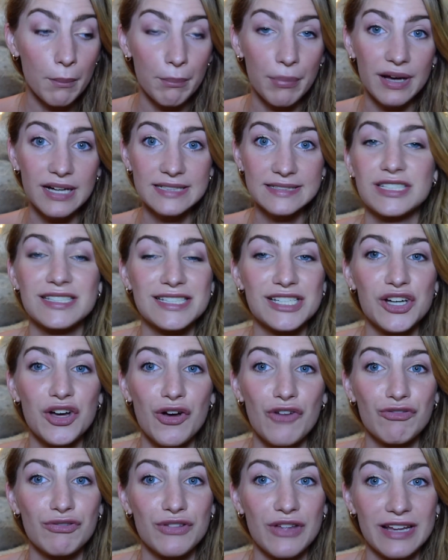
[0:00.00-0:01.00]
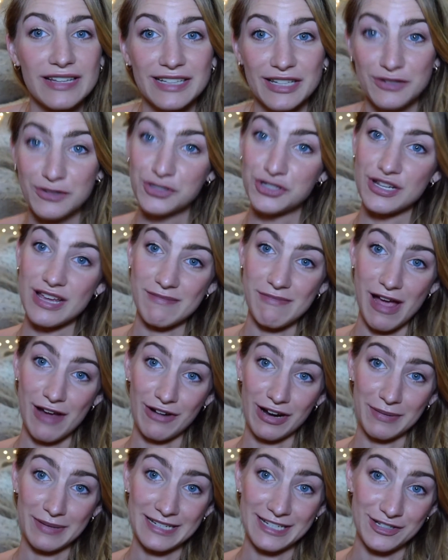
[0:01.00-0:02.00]
but still think that you should take my
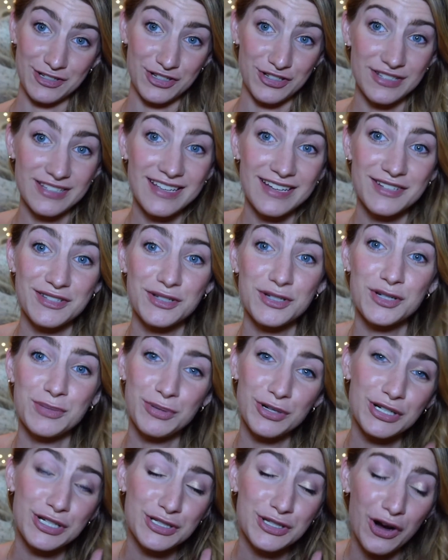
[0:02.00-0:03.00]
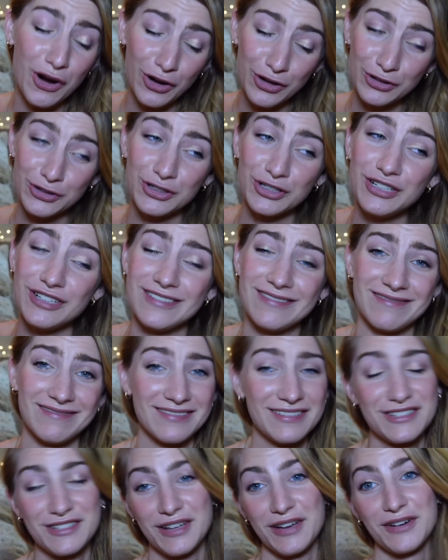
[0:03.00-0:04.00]
recommendations because they're pretty darn good.
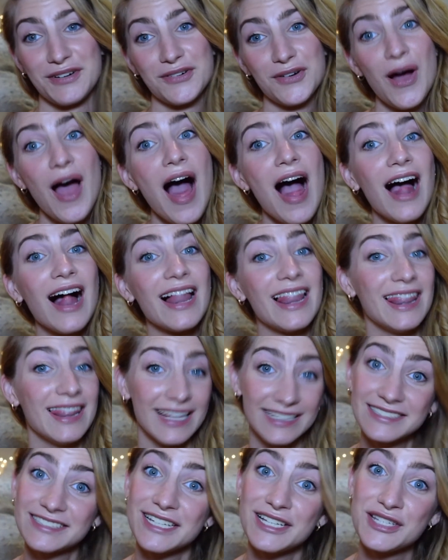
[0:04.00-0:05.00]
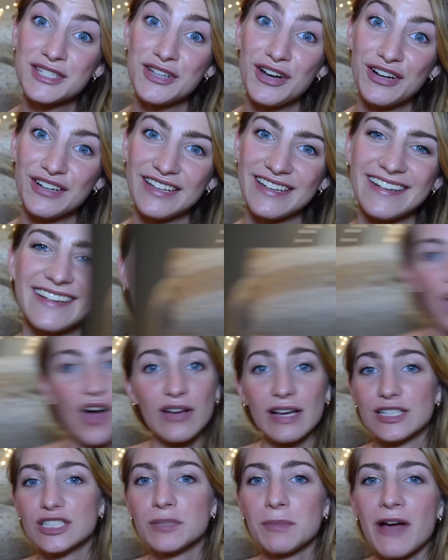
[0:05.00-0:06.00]
So let's get started.
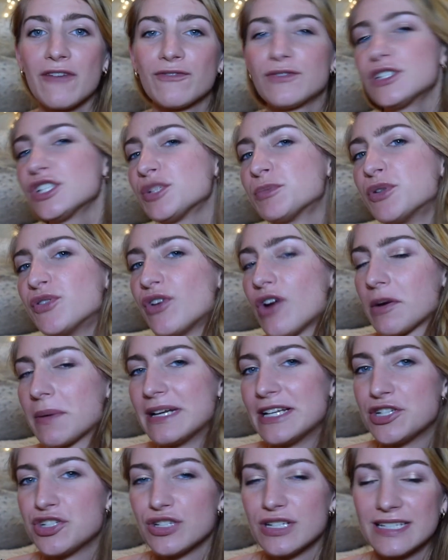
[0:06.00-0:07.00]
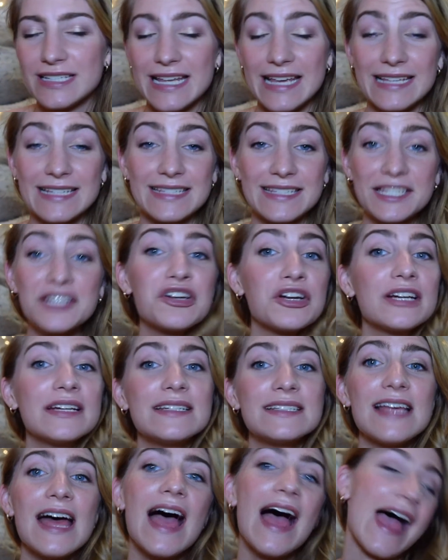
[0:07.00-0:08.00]
Okay, so my first movie recommendation is a
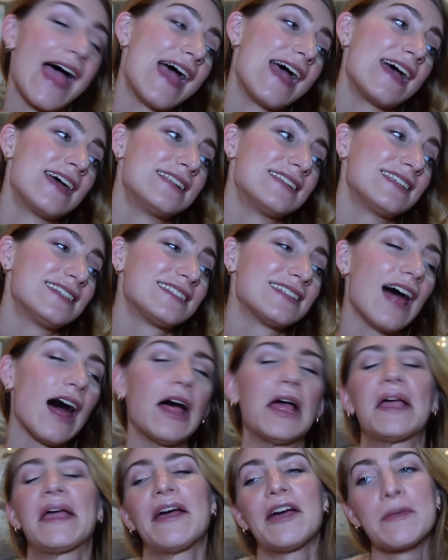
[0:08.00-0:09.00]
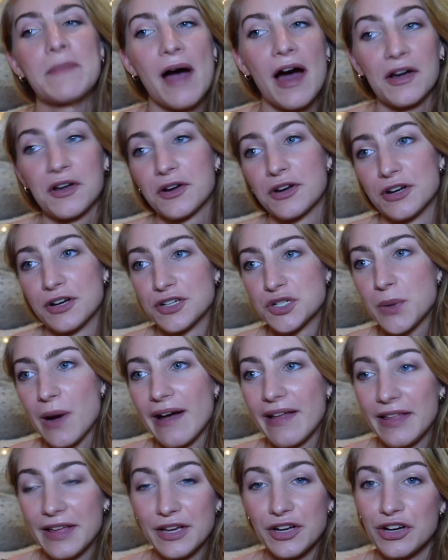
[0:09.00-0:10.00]
series, and it is not like Harry Potter or
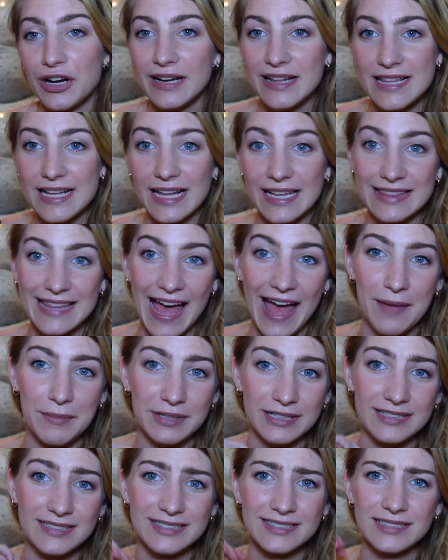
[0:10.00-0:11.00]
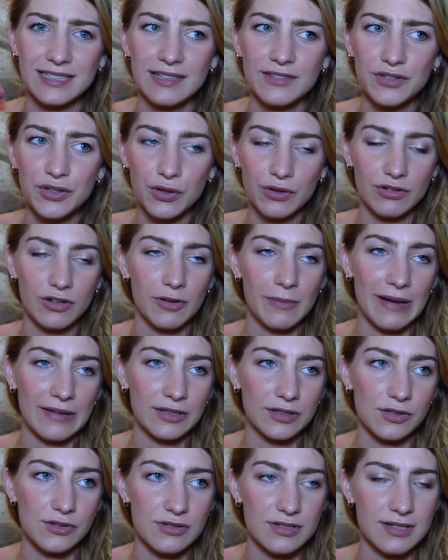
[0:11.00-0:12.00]
Twilight or anything like that, because if you don't know about
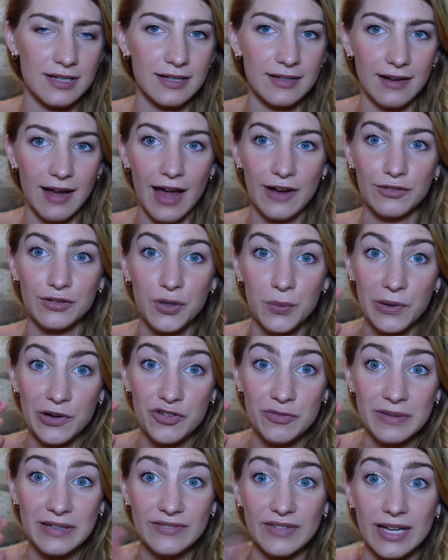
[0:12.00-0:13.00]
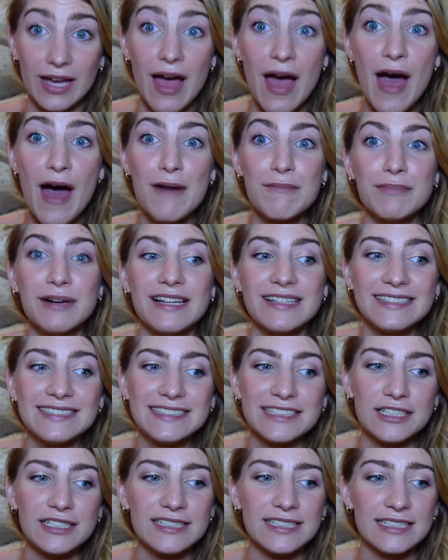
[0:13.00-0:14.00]
those, then I don't know where you're even living. But this
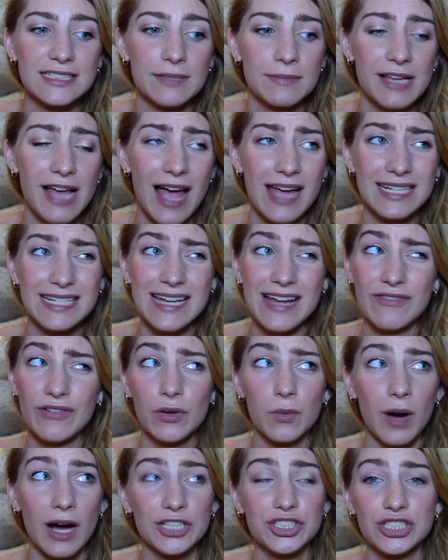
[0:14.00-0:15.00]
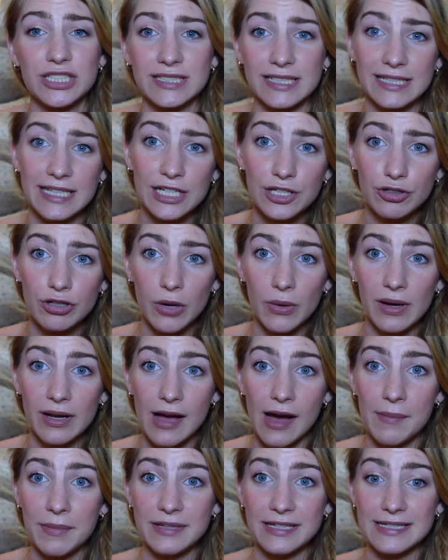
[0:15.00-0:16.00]
series is something I never watched as a kid
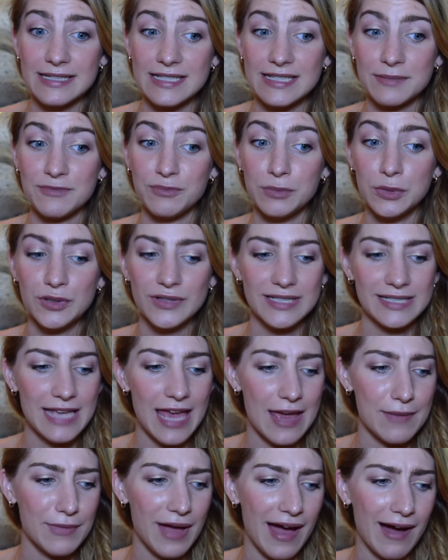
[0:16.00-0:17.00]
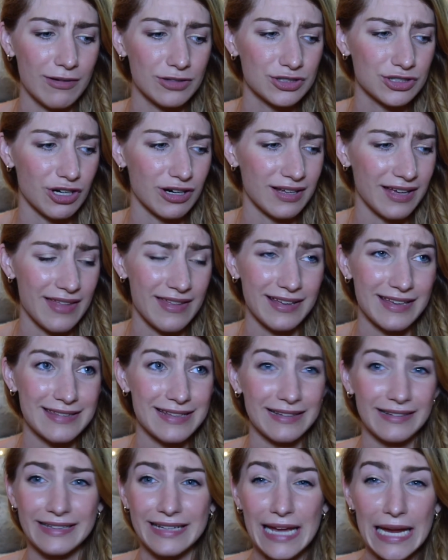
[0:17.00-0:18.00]
growing up. These movies came out starting I think in
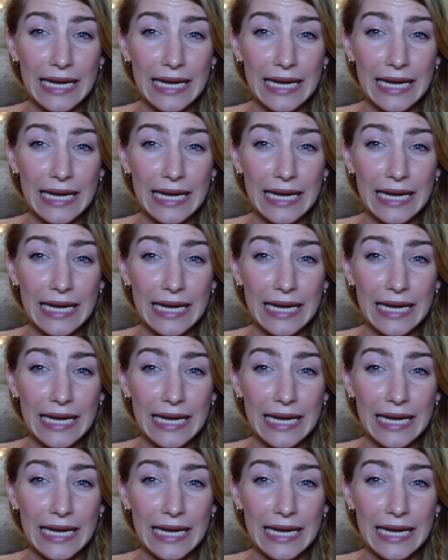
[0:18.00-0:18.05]
the late